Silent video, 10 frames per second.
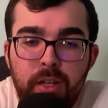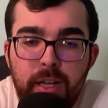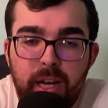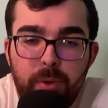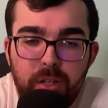
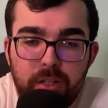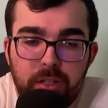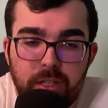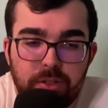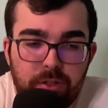And I want to look in
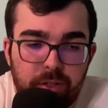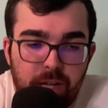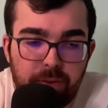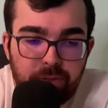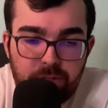the Eastern
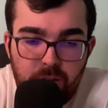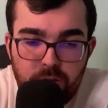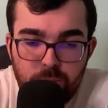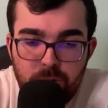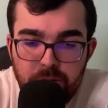Conference
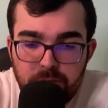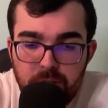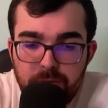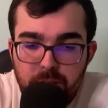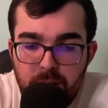as well to
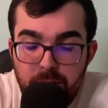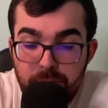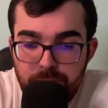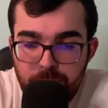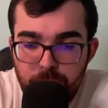see if they have